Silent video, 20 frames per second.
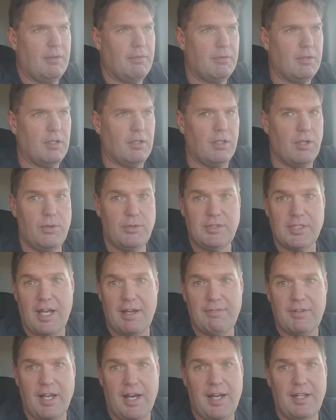The loads
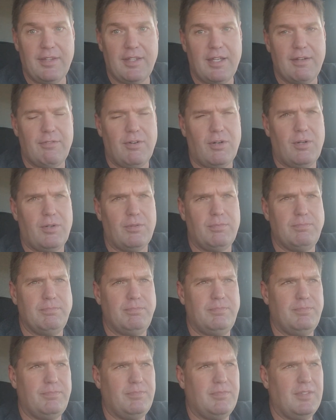I've gotten, they've all,
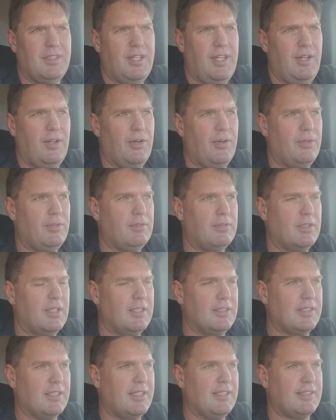
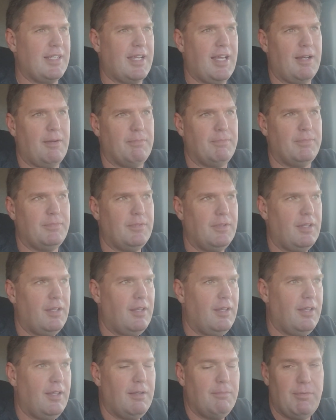because I kind of
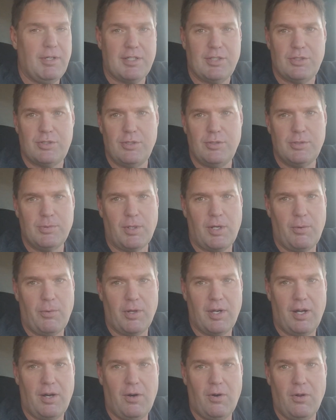pick and choose what I
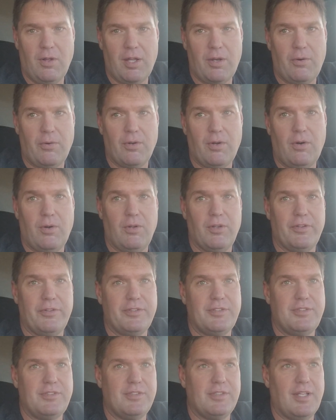want to haul. I
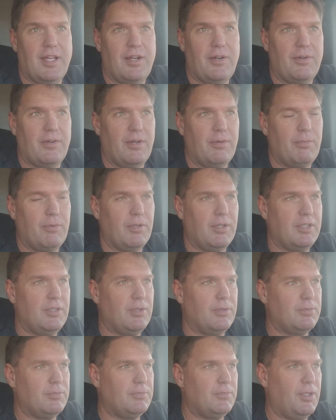really
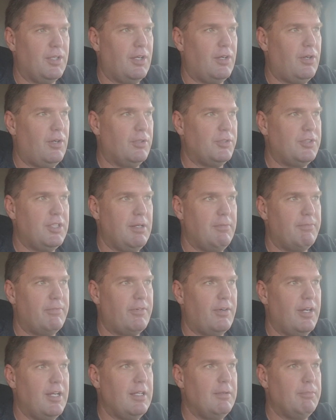don't want to haul cheap
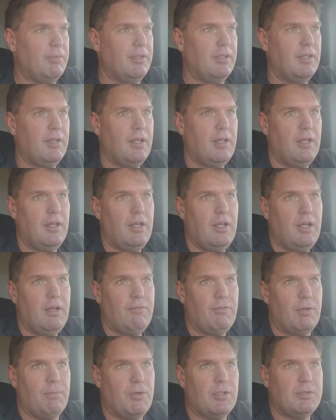freight, but
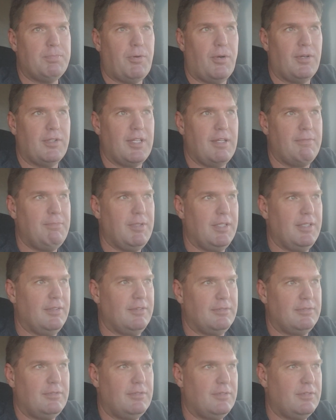for the most part, they've
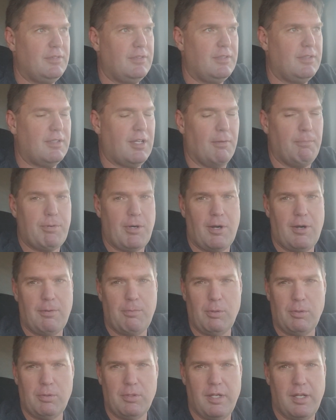been
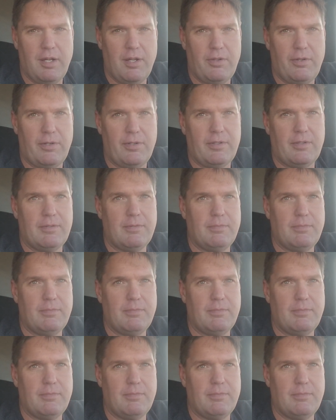comparable to other